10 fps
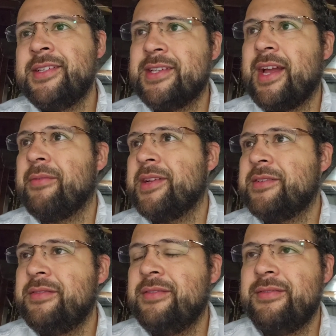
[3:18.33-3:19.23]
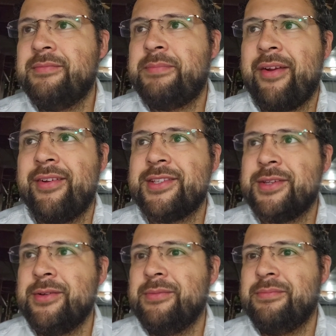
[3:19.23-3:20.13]
she's got rich parents
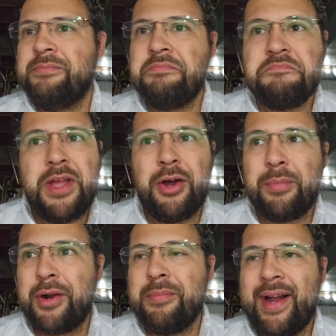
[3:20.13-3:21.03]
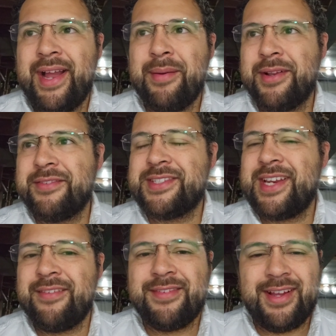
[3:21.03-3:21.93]
who help her buy a bunch of
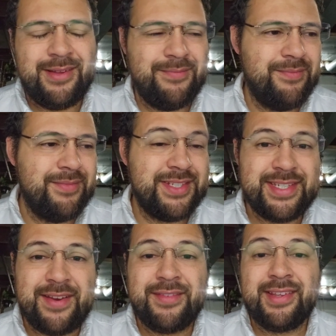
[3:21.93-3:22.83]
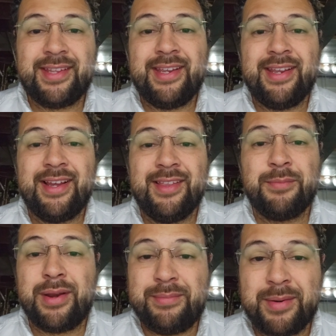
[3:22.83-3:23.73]
stuff. She's definitely
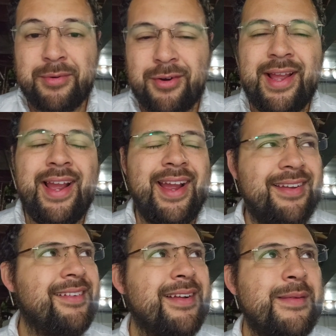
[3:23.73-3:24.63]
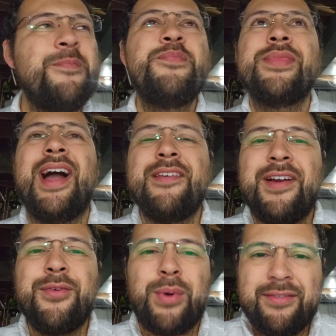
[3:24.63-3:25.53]
the premium girl. I
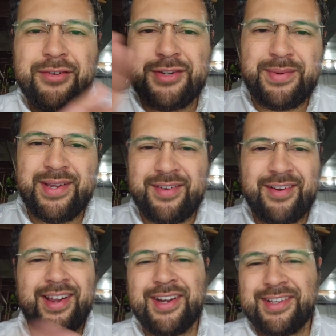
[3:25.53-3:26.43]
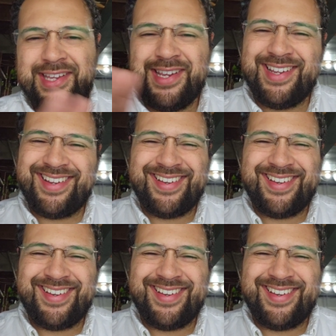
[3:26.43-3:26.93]
find waifu to be a very ugly